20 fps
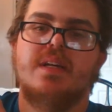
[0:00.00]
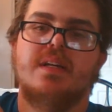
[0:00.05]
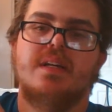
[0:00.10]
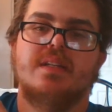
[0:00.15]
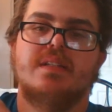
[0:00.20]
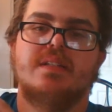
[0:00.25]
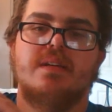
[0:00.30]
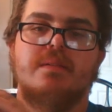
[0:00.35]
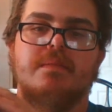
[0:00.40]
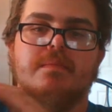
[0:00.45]

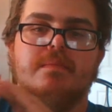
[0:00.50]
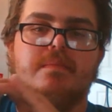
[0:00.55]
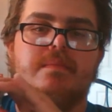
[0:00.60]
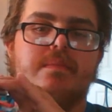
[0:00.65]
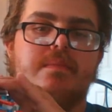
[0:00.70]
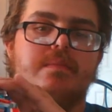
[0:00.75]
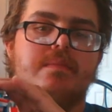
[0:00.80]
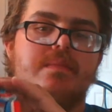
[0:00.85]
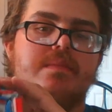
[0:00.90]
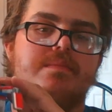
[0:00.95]
So
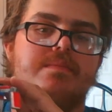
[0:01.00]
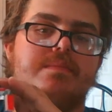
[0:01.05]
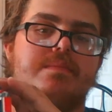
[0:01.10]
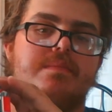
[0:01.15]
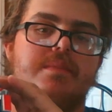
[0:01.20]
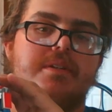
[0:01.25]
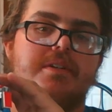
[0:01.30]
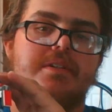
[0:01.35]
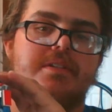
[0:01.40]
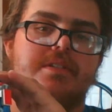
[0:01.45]

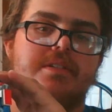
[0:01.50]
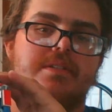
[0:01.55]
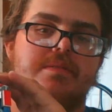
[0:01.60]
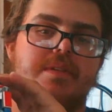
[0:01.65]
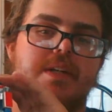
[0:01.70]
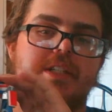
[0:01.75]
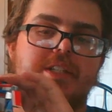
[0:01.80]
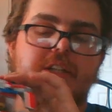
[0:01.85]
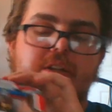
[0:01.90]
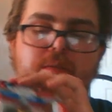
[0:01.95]
here's
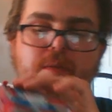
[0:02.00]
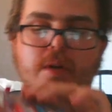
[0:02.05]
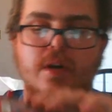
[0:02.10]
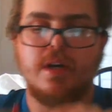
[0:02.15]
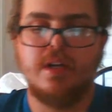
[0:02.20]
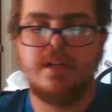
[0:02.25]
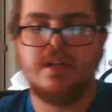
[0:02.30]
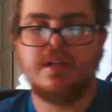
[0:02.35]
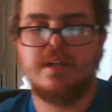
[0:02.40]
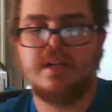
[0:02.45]
Rescue 1.